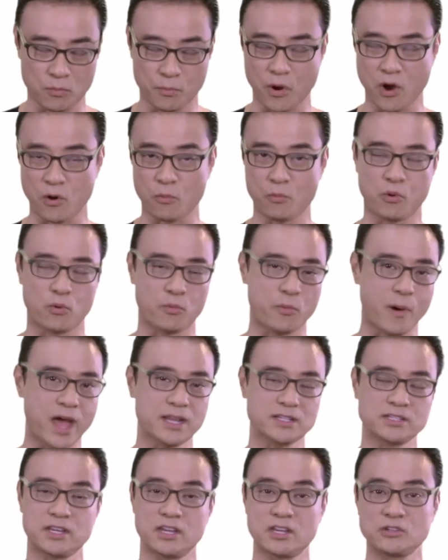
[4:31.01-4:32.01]

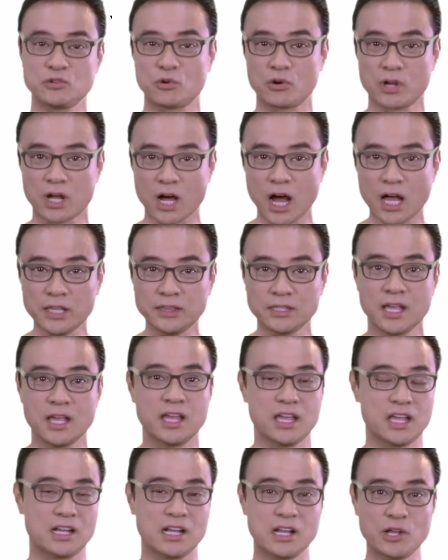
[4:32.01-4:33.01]
probiotics in your gut,
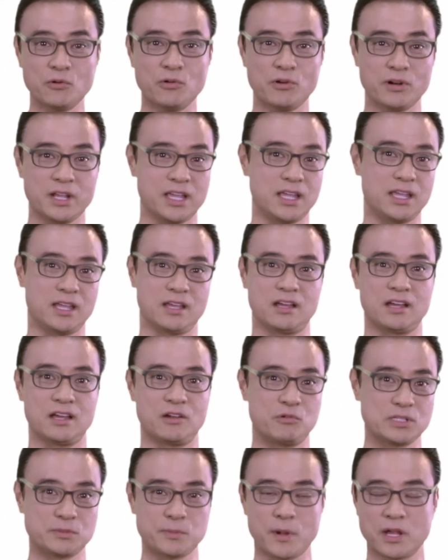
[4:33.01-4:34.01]
it literally
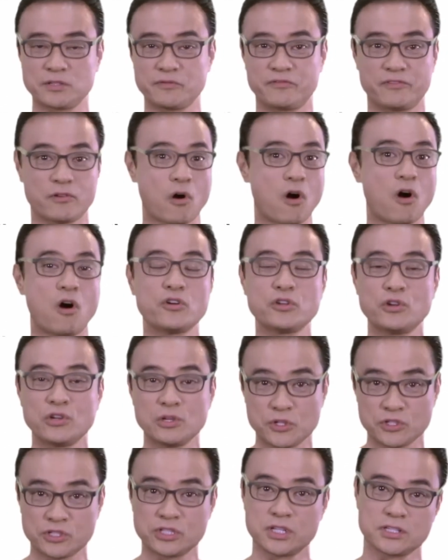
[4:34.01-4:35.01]
responsible for all your
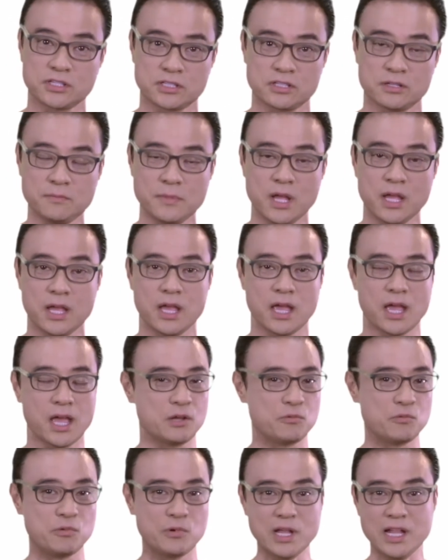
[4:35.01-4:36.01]
immune system, and
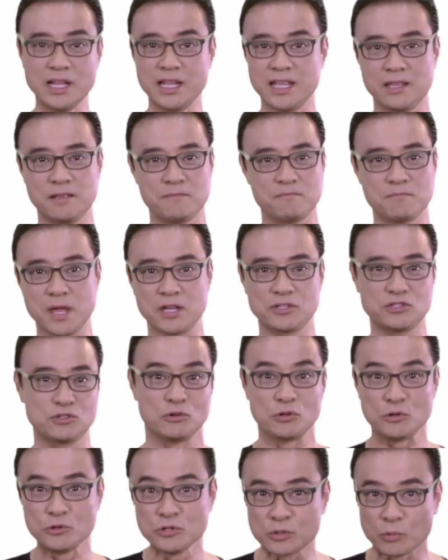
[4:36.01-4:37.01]
it really makes you
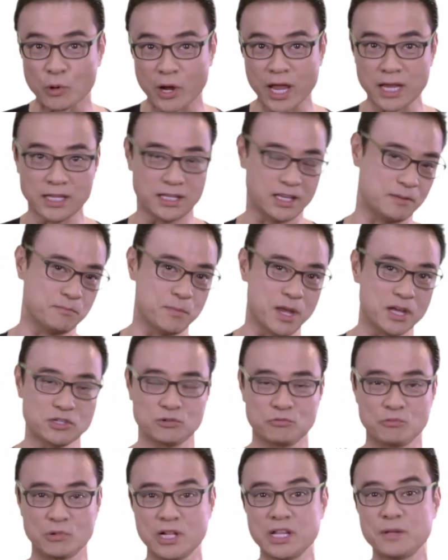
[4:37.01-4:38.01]
lose weight. It makes
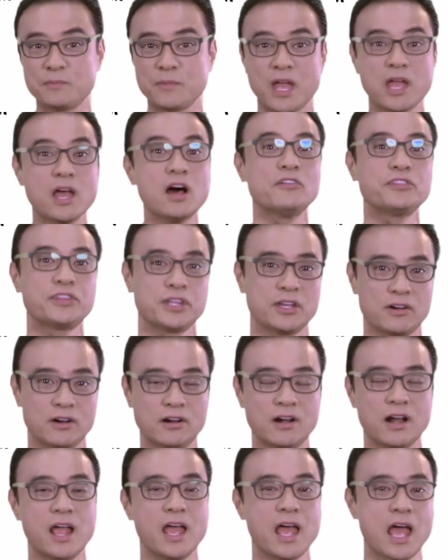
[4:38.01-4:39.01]
you really
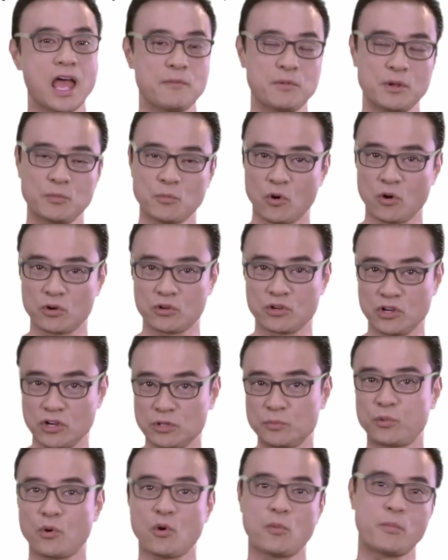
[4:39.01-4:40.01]
healthier, having more
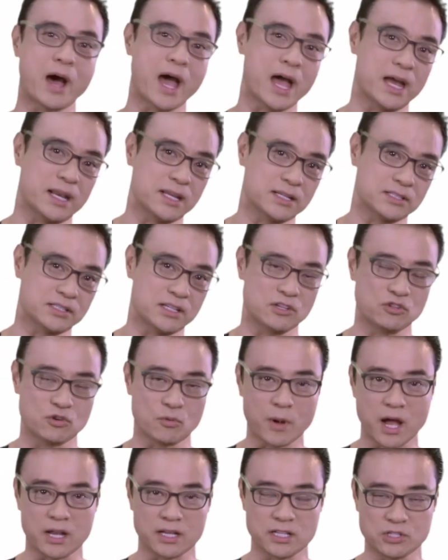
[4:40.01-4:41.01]
good probiotics in your
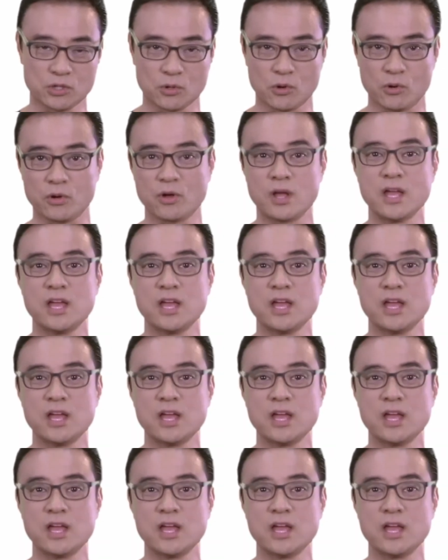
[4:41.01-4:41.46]
body. So